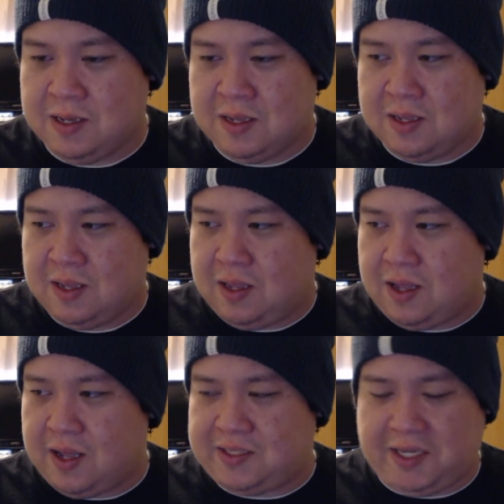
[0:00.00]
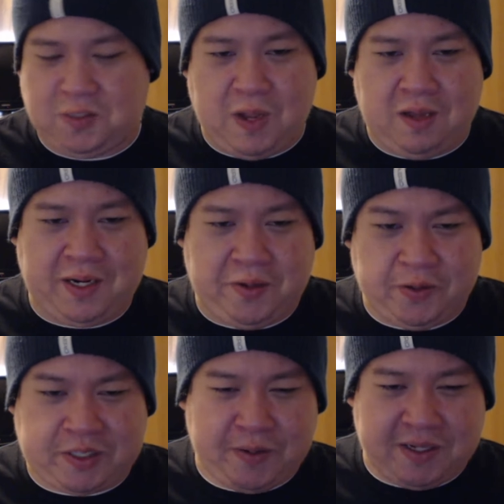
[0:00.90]
now. It takes a while to get
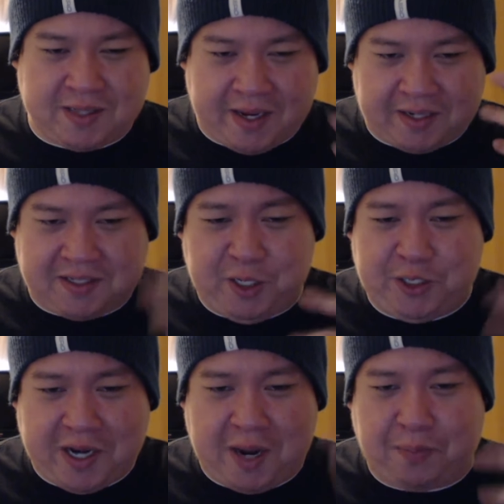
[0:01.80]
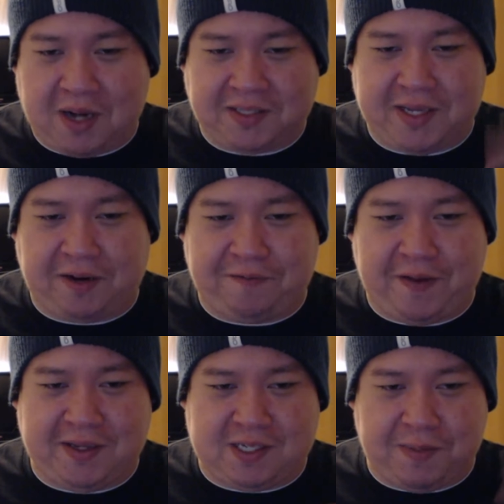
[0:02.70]
used to his CGI prosthetic
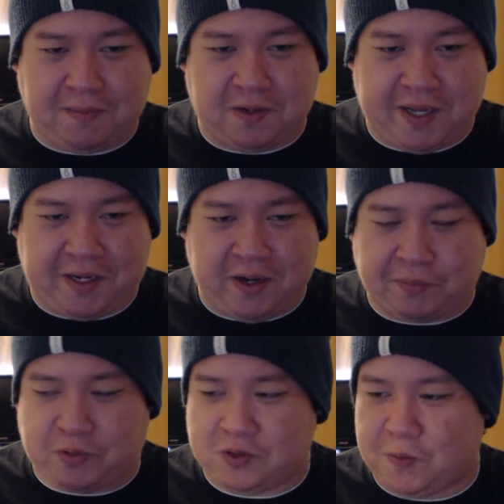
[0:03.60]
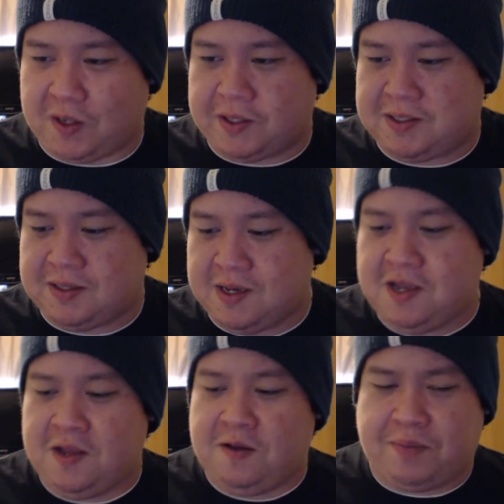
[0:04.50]
face to make him look like young Bruce Willis,
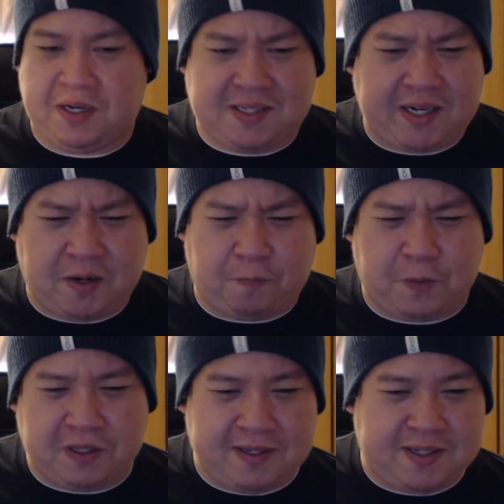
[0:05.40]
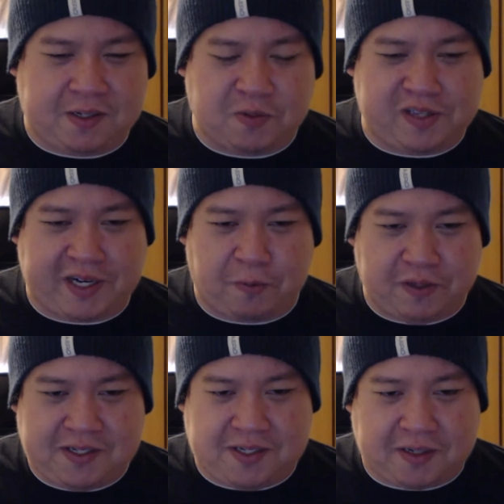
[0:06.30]
but it's like almost like a
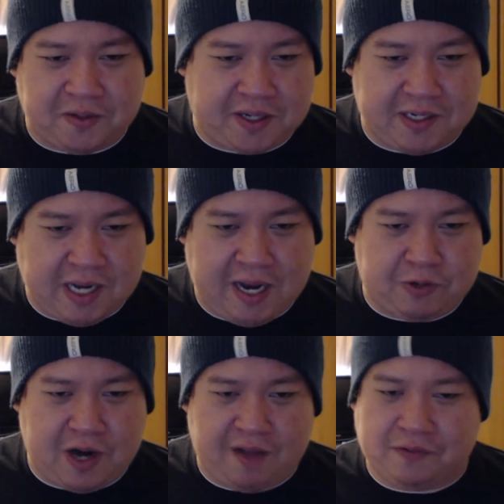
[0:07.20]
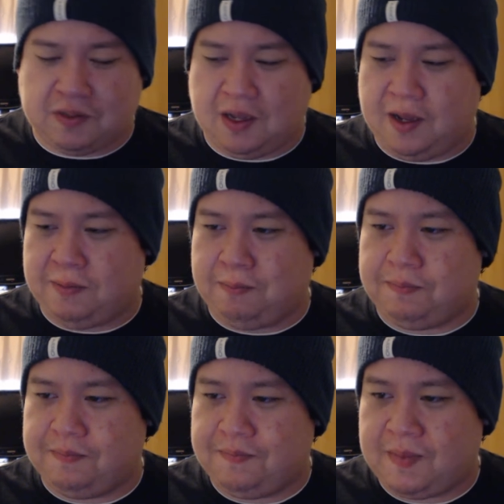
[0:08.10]
realistic look at time
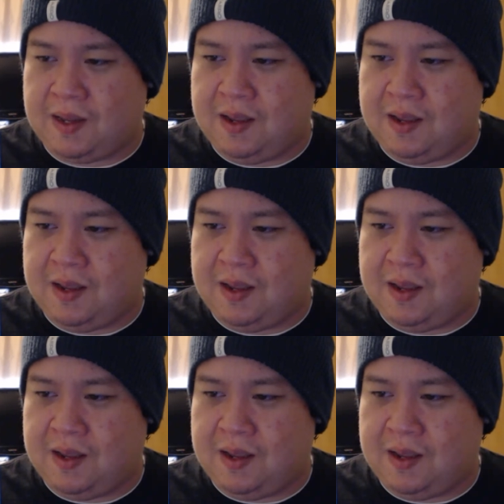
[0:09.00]
travel.